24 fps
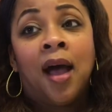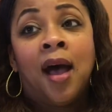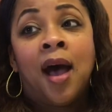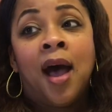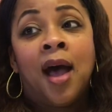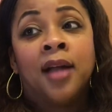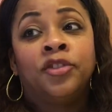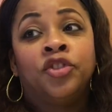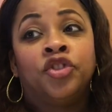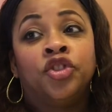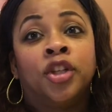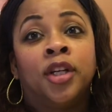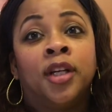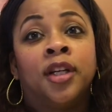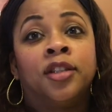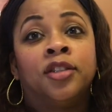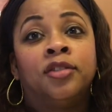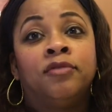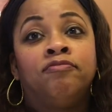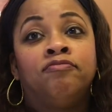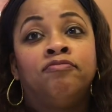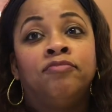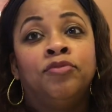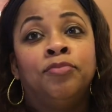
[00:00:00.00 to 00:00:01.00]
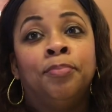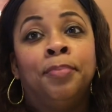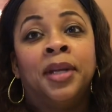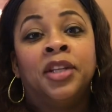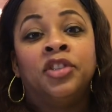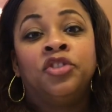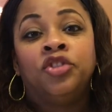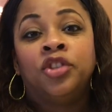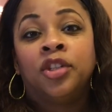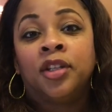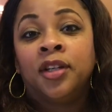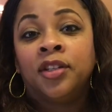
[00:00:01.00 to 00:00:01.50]
I just
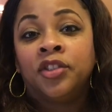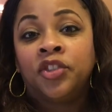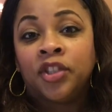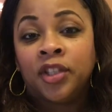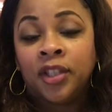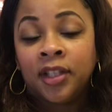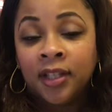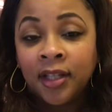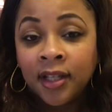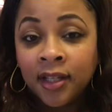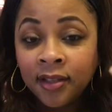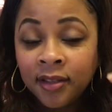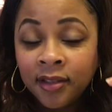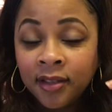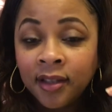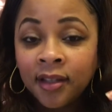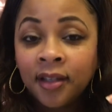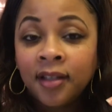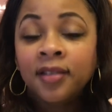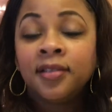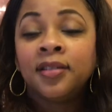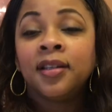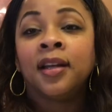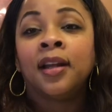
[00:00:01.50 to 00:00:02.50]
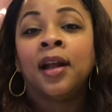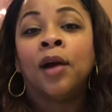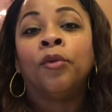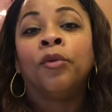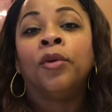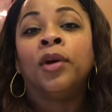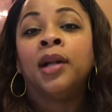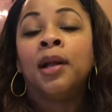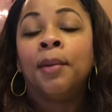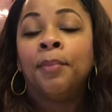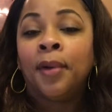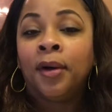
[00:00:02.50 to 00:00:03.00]
misjudge the distance and I
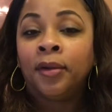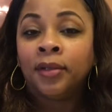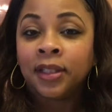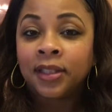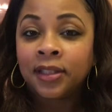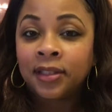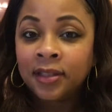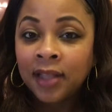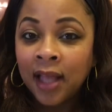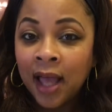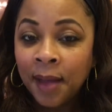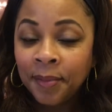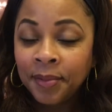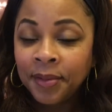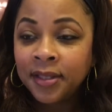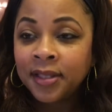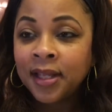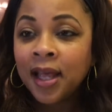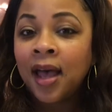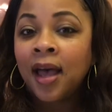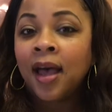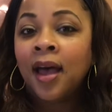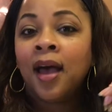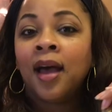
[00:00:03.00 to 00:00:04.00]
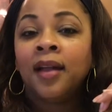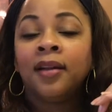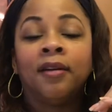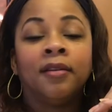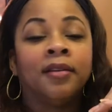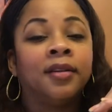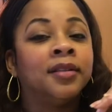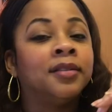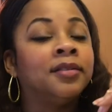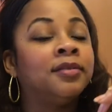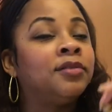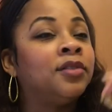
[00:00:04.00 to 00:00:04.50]
run up on the stop sign or
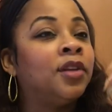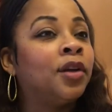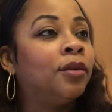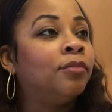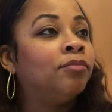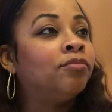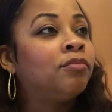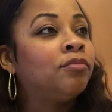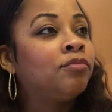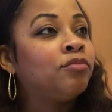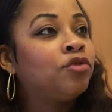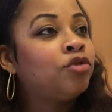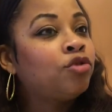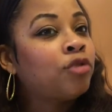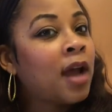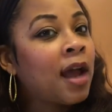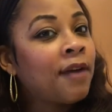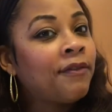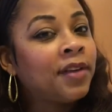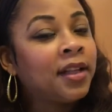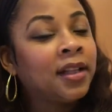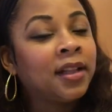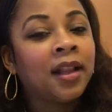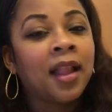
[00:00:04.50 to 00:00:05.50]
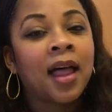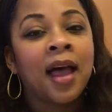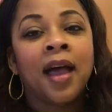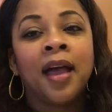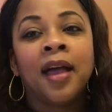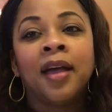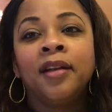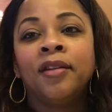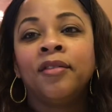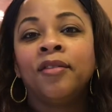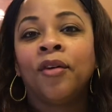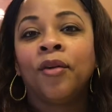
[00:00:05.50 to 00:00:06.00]
the traffic
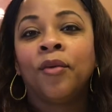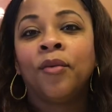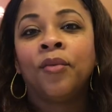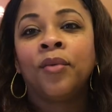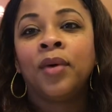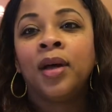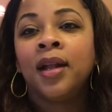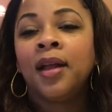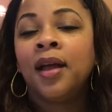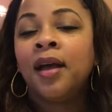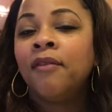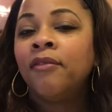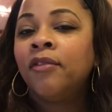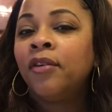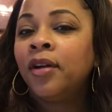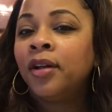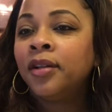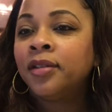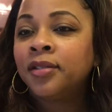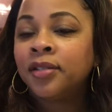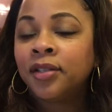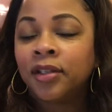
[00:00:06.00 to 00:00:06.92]
light or whatever, and